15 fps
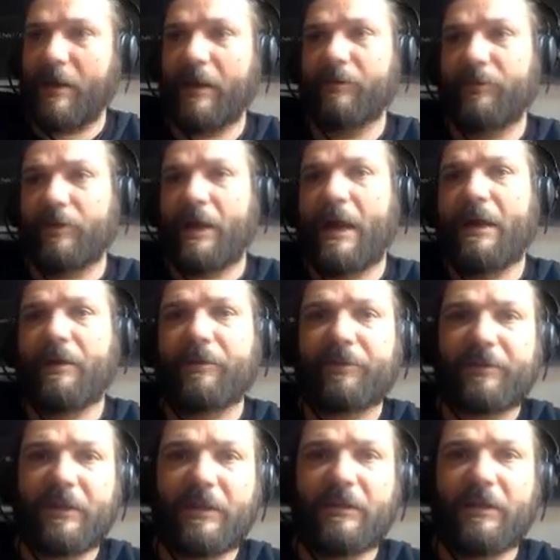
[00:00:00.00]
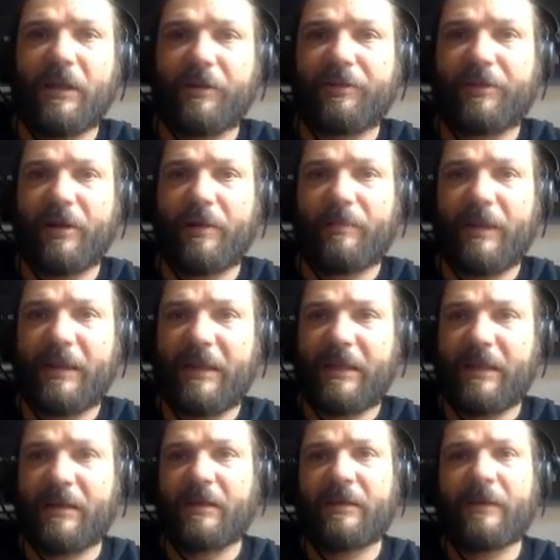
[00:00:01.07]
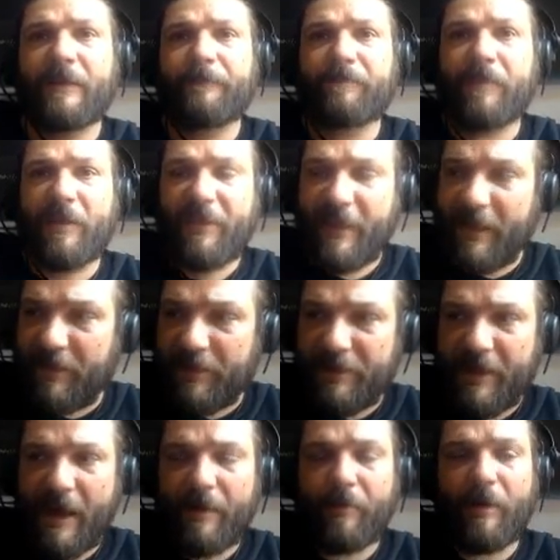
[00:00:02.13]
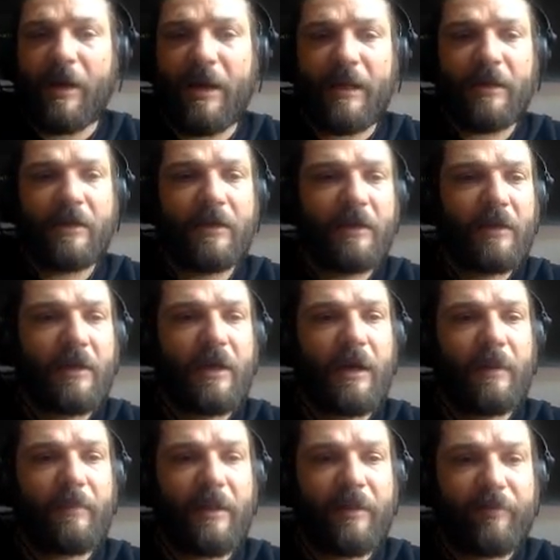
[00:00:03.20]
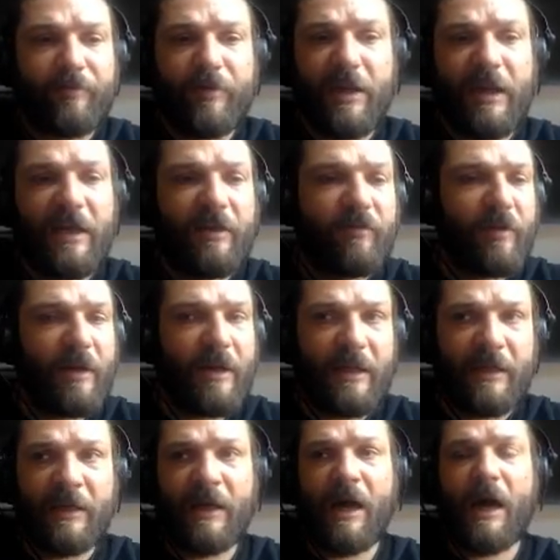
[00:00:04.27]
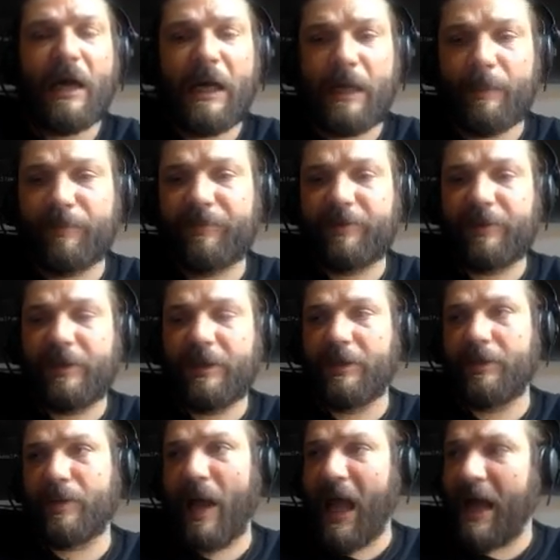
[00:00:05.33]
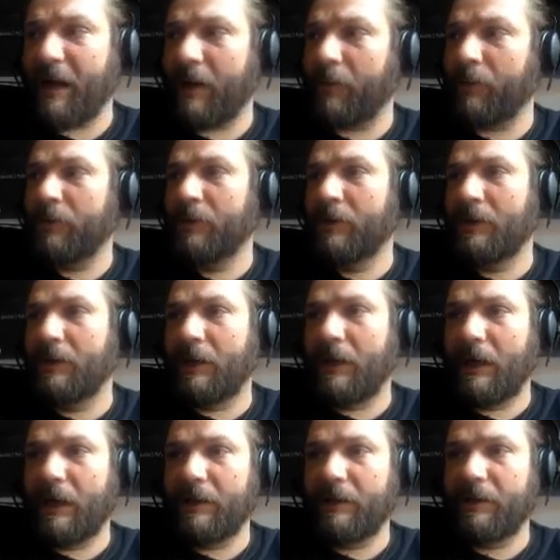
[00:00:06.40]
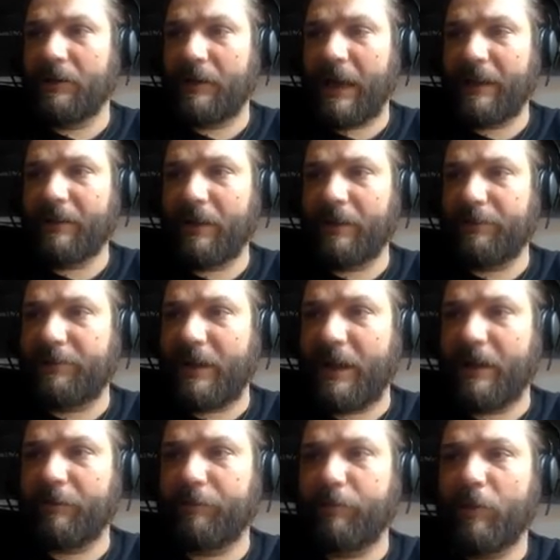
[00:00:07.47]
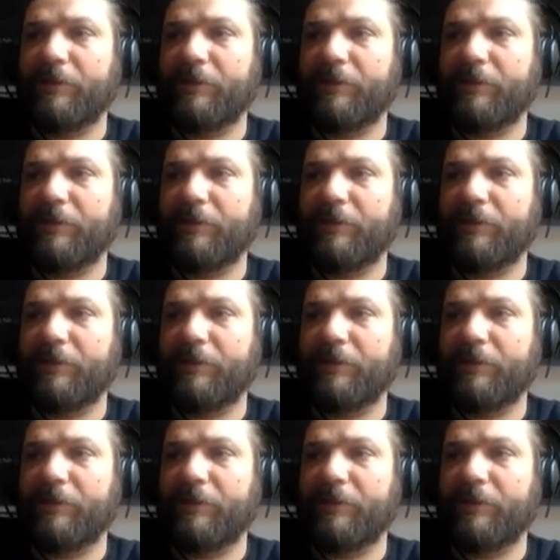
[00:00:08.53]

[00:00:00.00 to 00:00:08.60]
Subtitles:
around your house, start making things that way. It's really, really up to you how you get those sounds.